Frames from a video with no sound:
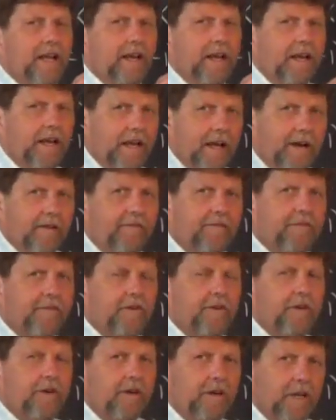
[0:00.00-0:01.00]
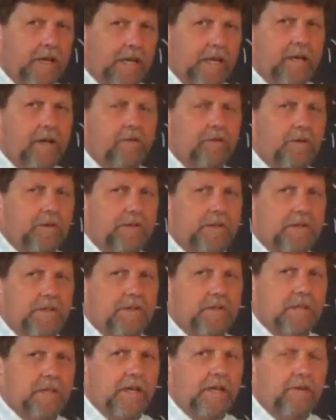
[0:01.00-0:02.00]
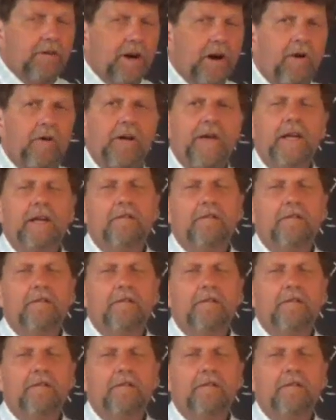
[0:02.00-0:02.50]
never equal to 0.